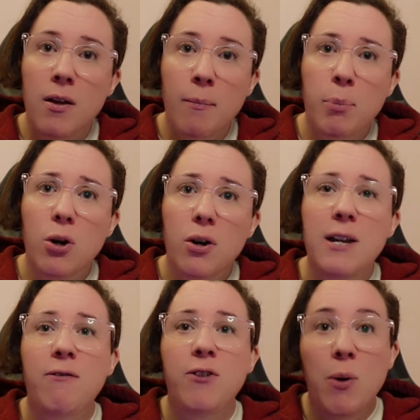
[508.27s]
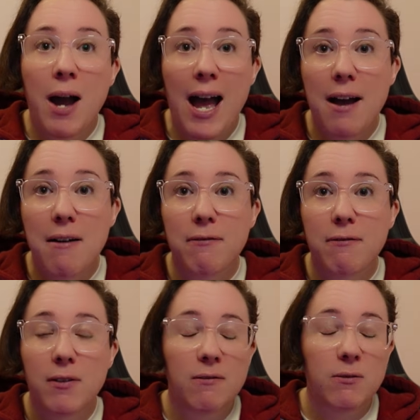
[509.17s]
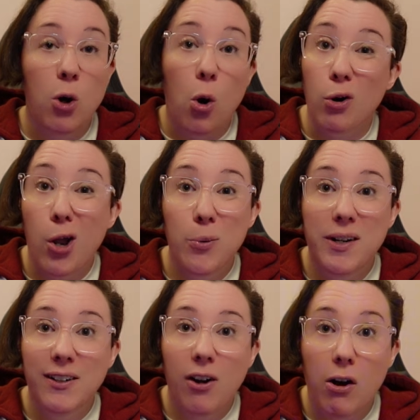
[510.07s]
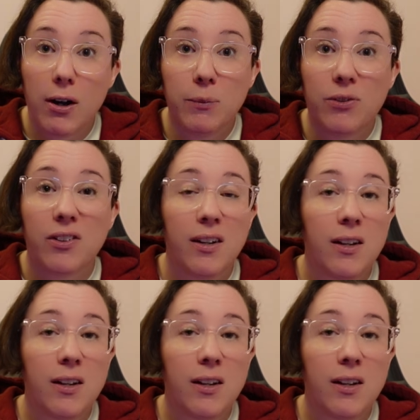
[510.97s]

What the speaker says: but if you have long loading times,